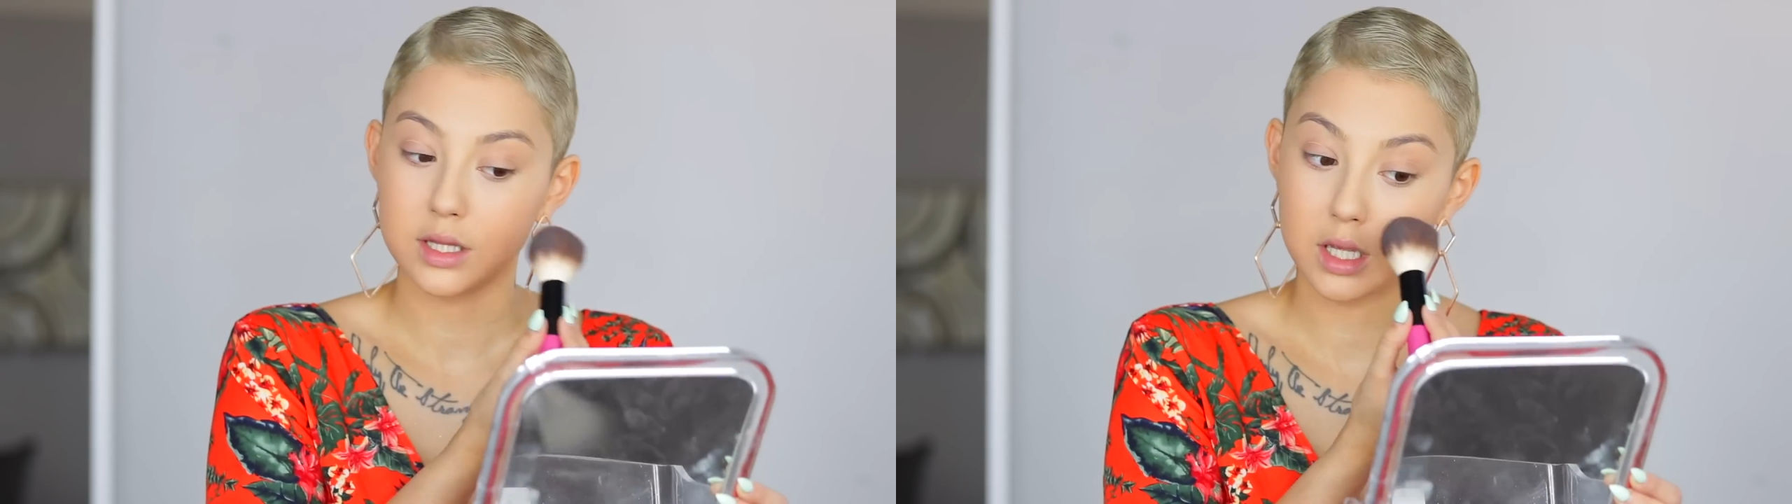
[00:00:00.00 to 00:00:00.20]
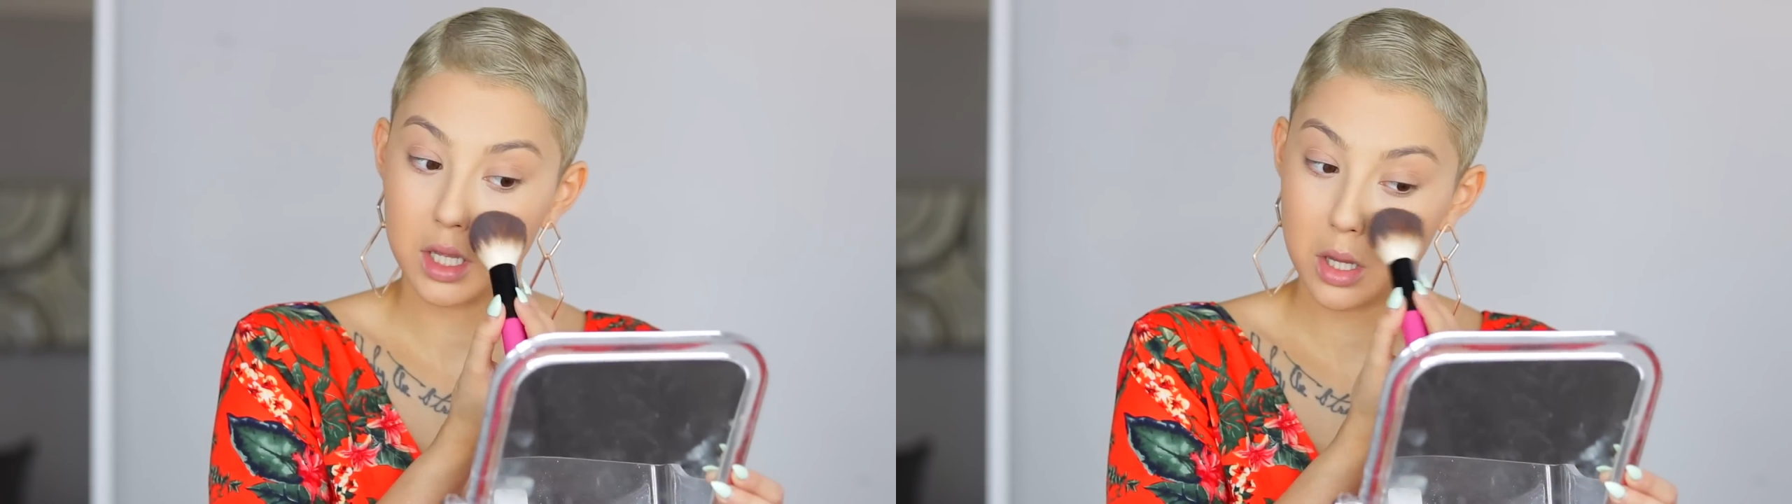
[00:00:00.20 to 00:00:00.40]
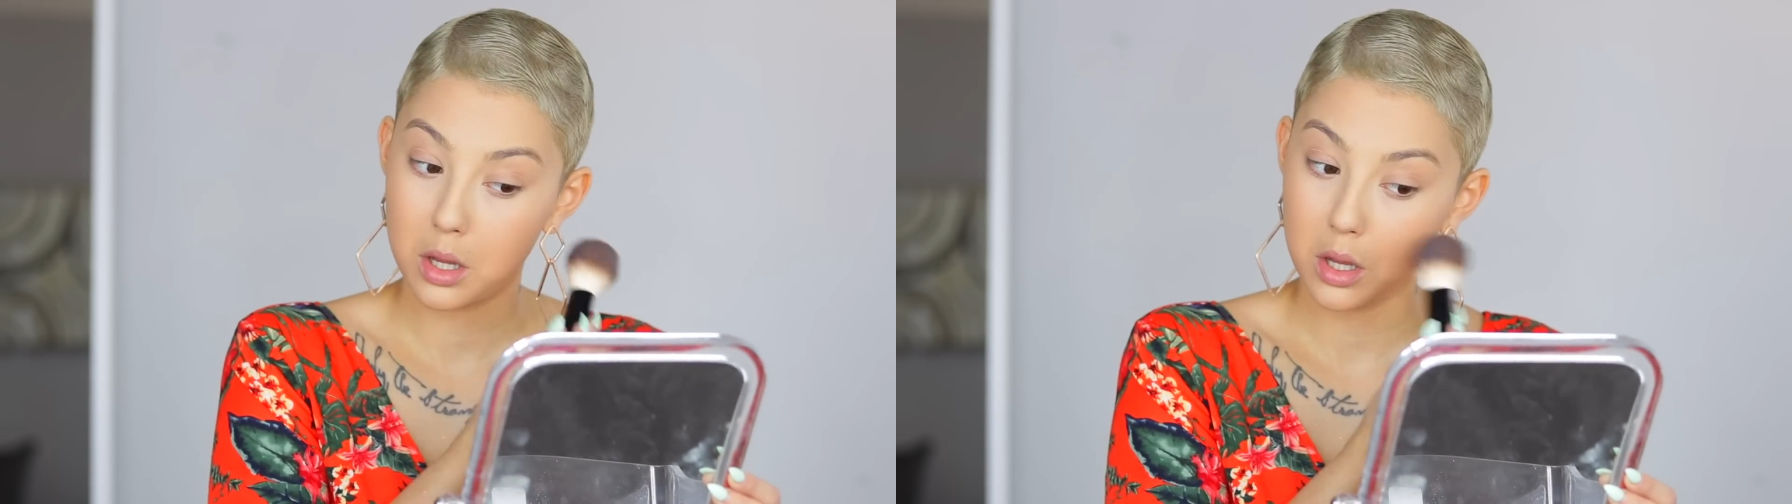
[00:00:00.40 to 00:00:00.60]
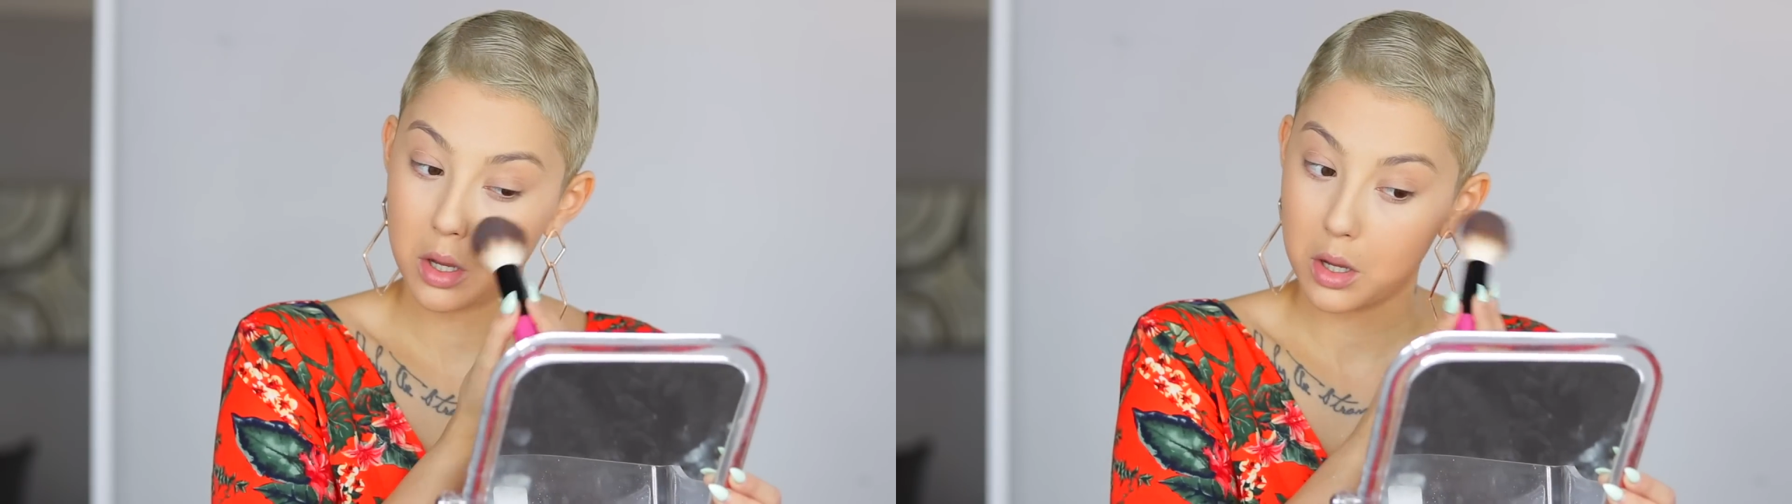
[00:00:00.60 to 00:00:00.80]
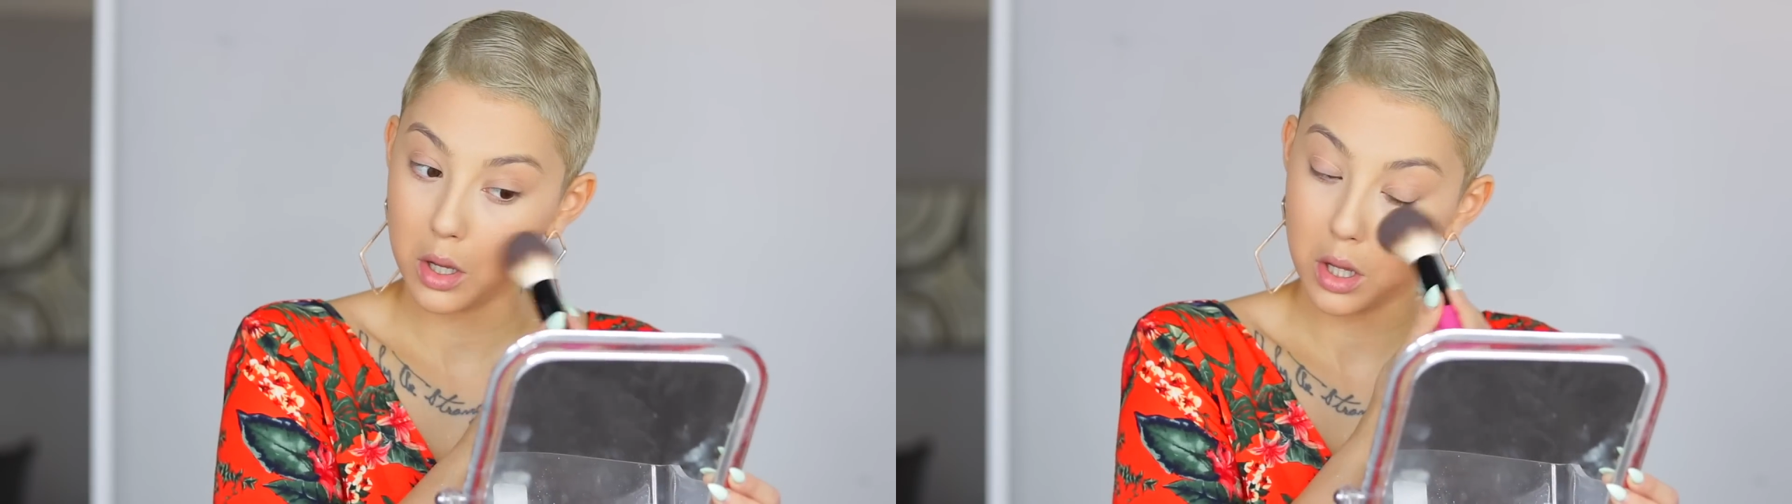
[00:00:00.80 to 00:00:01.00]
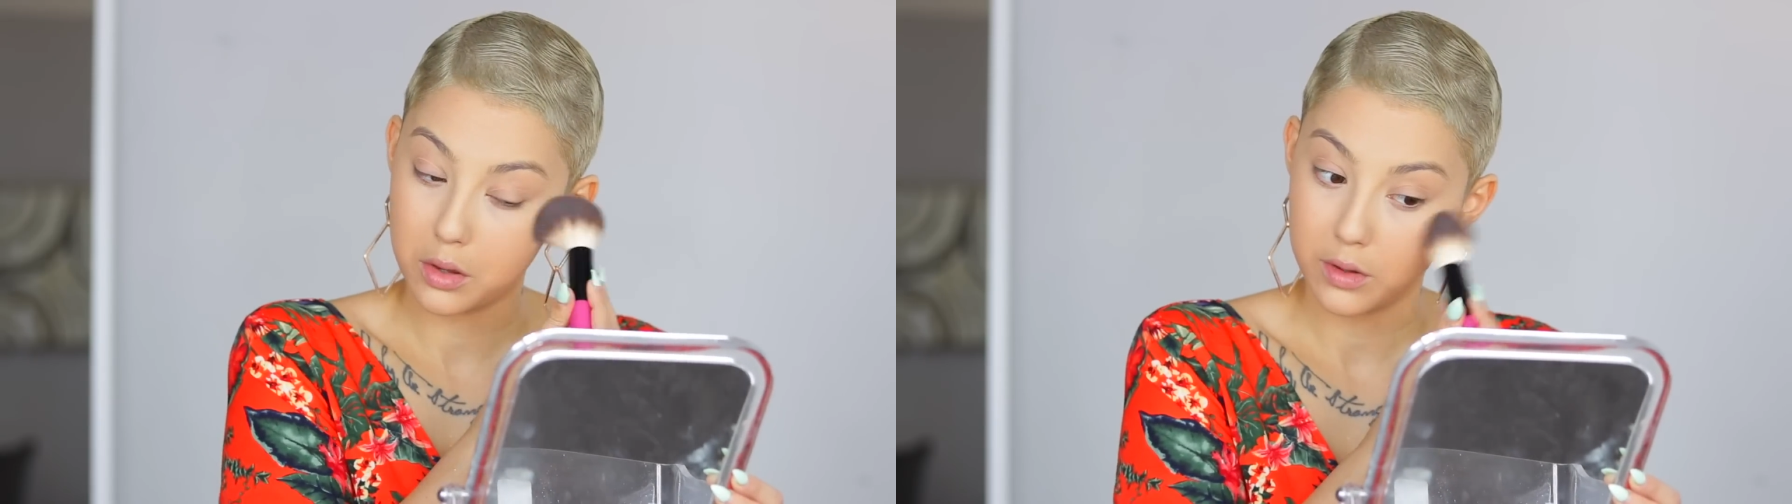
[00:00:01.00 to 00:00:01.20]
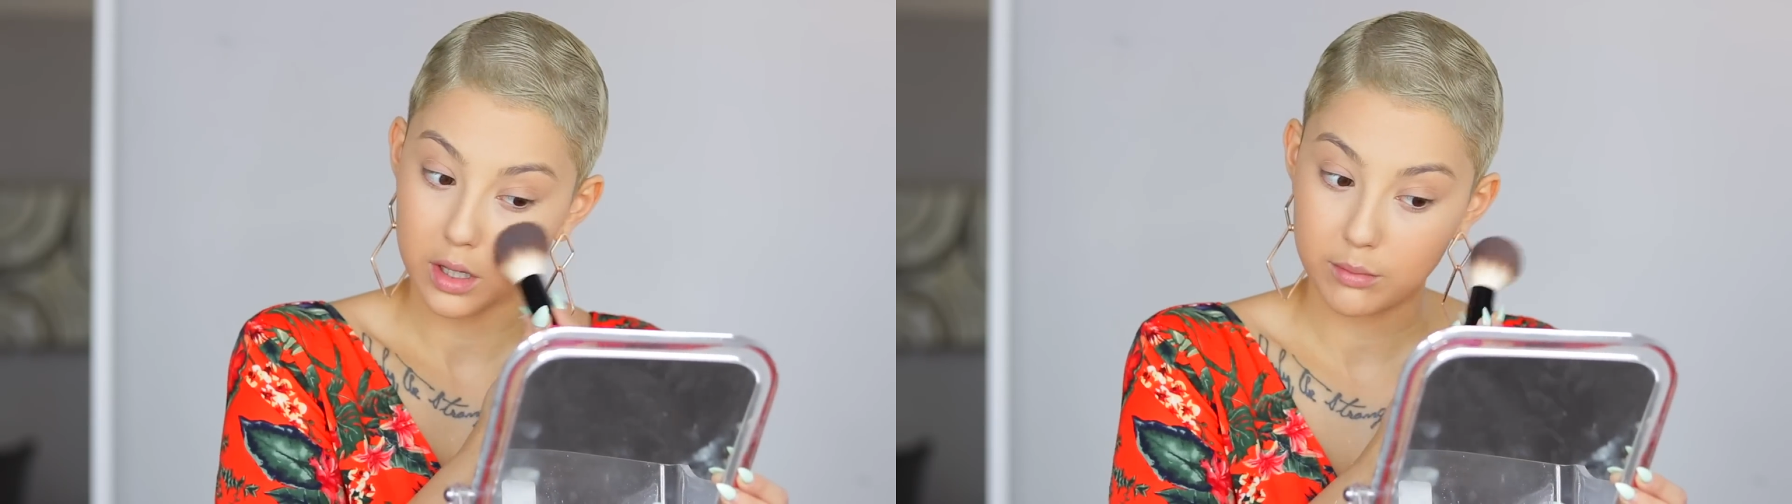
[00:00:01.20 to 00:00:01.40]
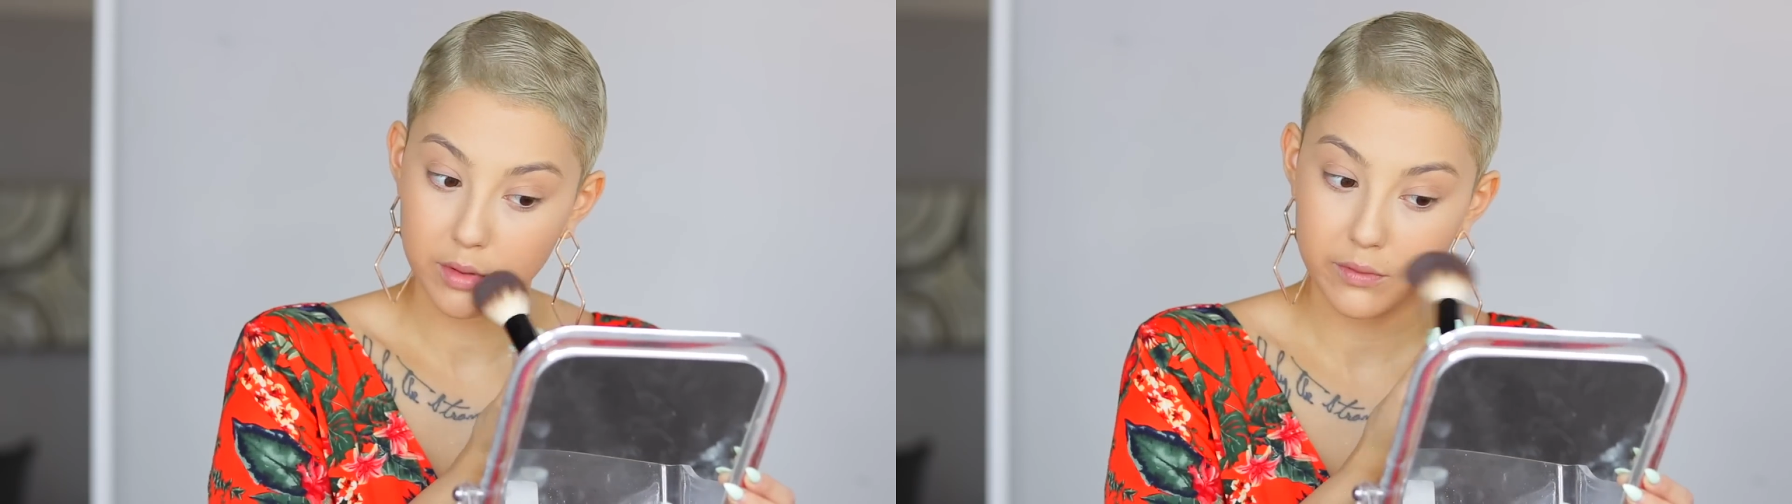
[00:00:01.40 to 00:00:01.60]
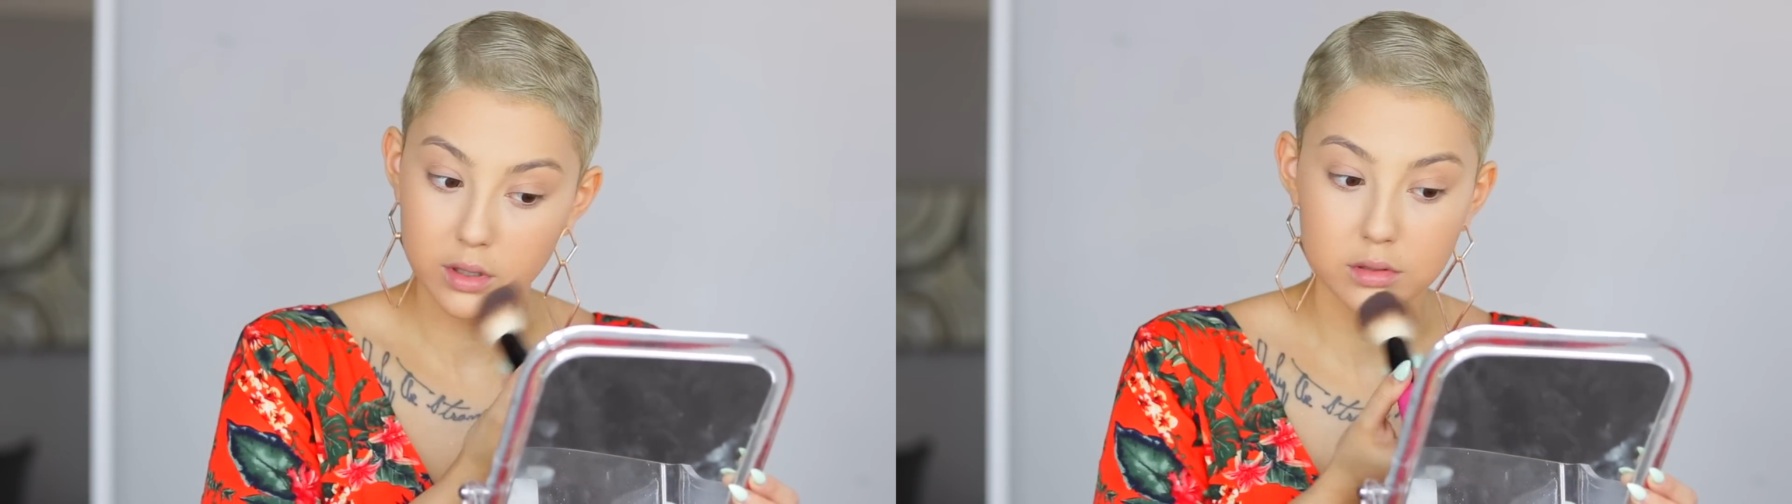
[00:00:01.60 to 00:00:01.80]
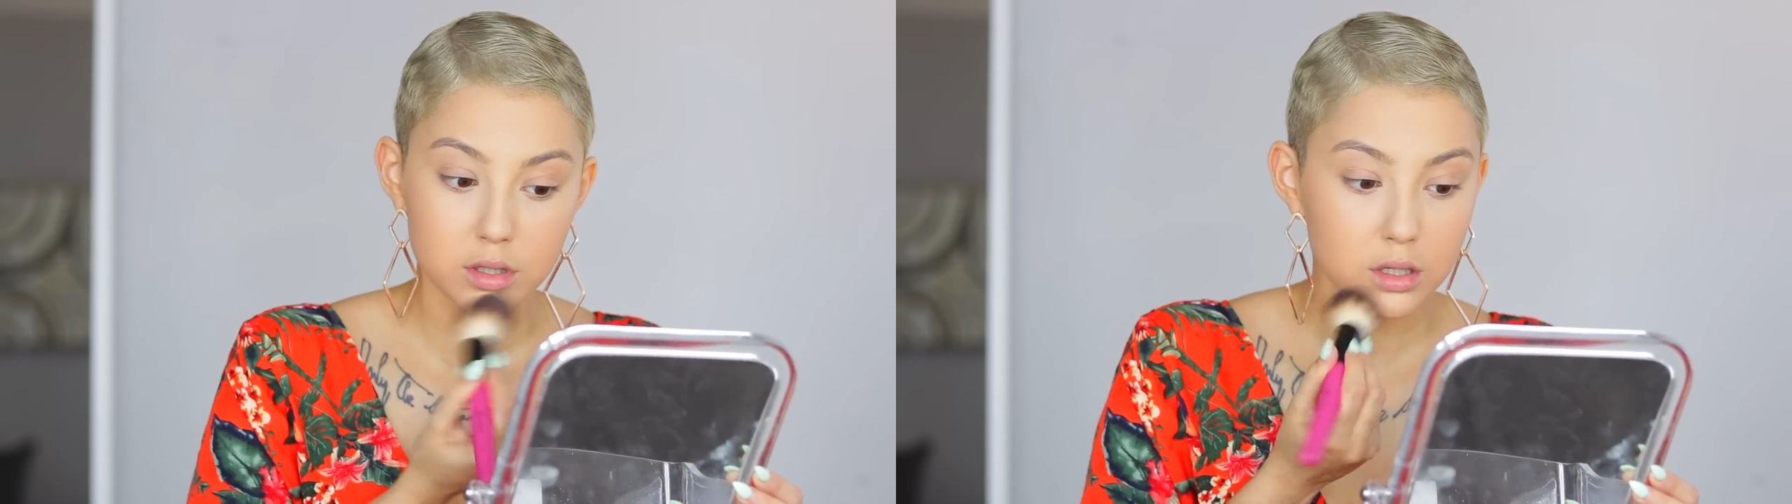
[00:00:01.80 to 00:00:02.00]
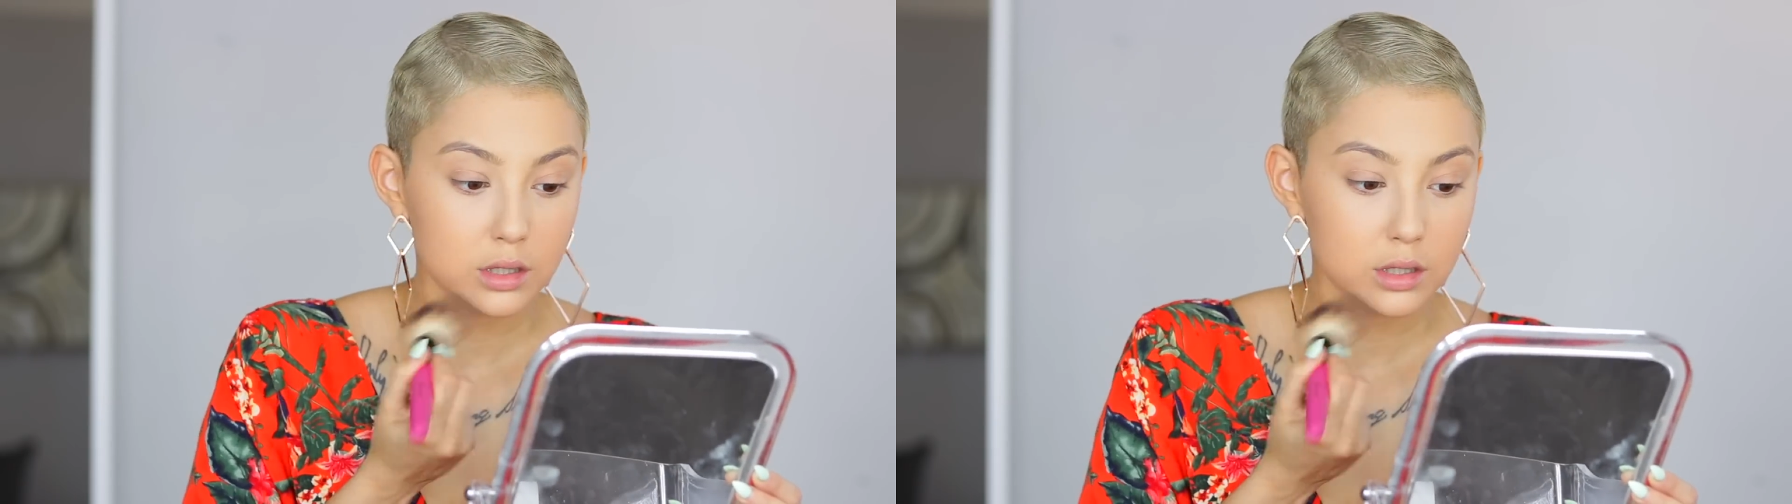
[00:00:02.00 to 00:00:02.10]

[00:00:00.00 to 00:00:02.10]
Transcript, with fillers: me inside of my face.